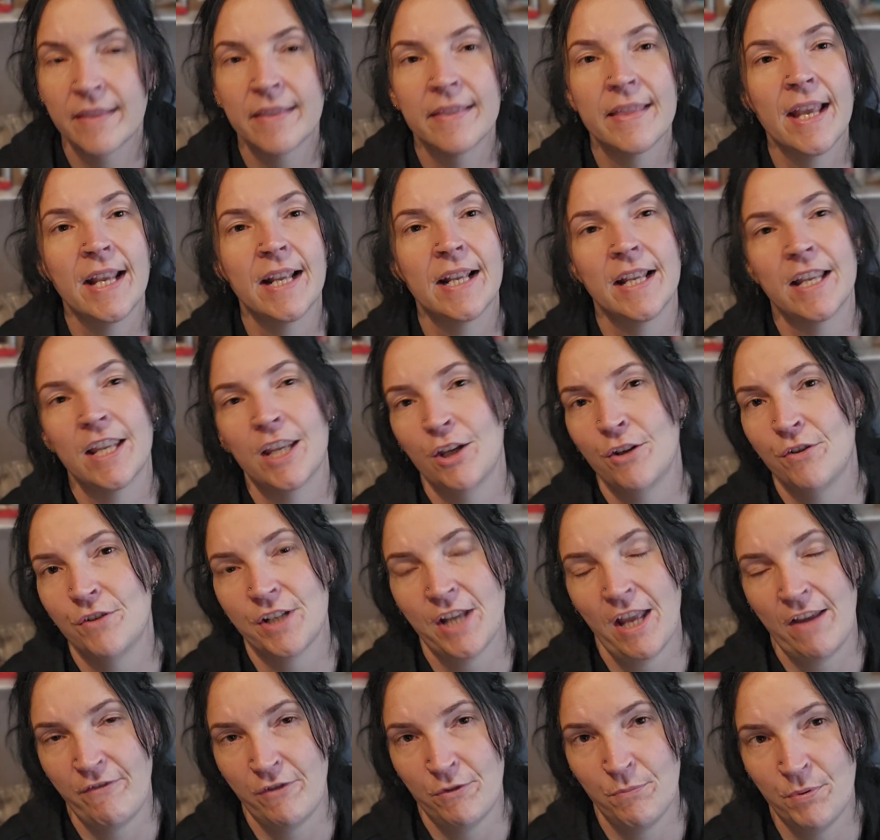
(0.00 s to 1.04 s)
thank you
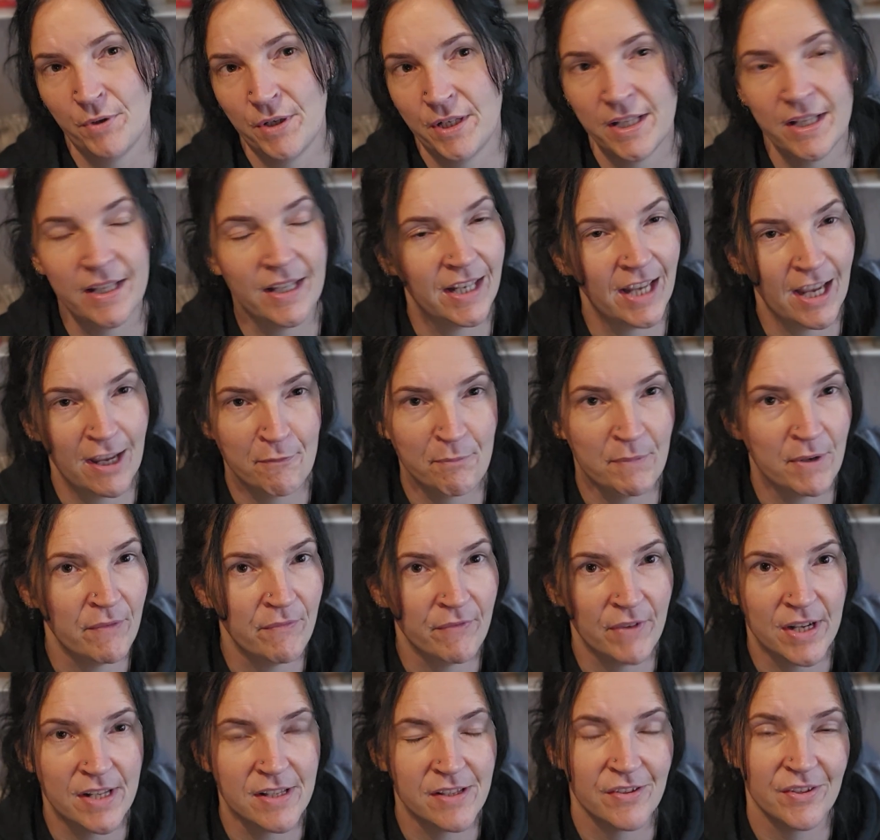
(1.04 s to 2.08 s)
to everybody that gave me
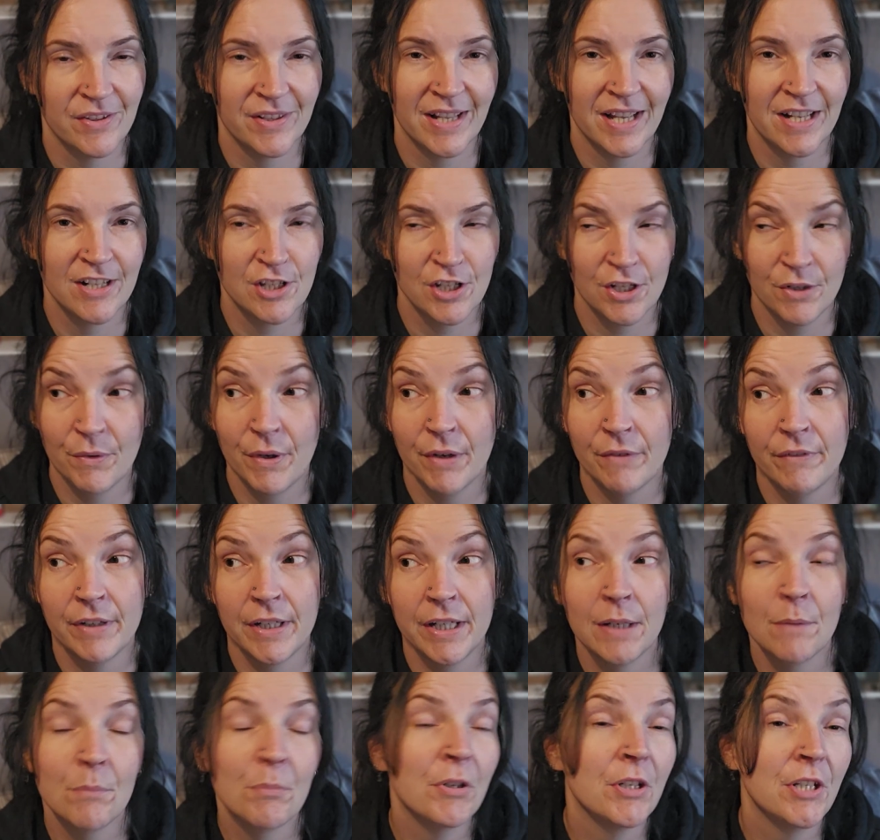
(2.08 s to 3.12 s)
advice on that too. I
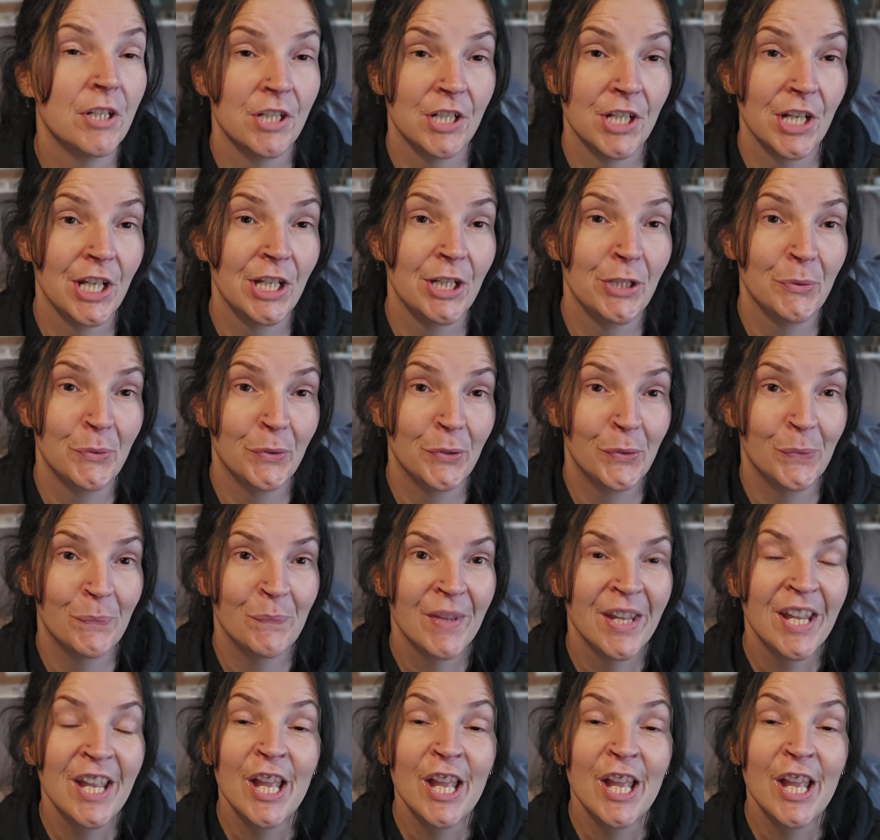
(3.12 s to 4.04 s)
really appreciate you all.